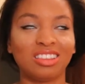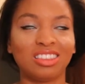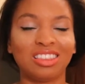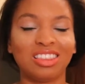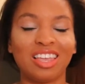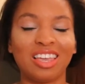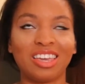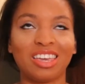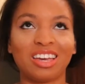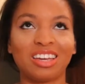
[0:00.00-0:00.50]

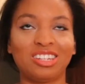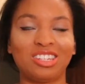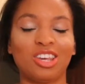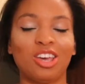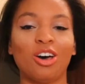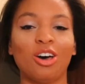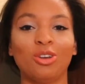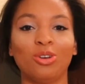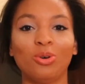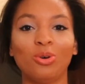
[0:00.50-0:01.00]
like a
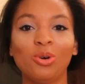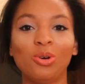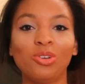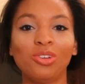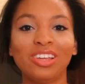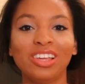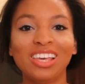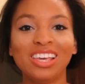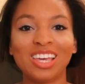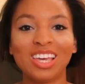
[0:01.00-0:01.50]

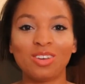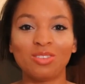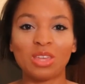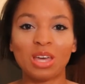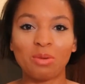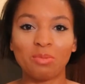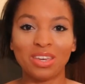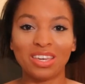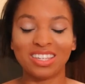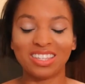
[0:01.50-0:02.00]
tunnel, if
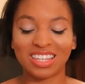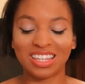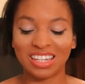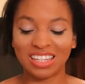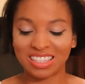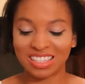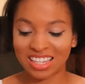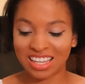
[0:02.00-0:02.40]
that makes any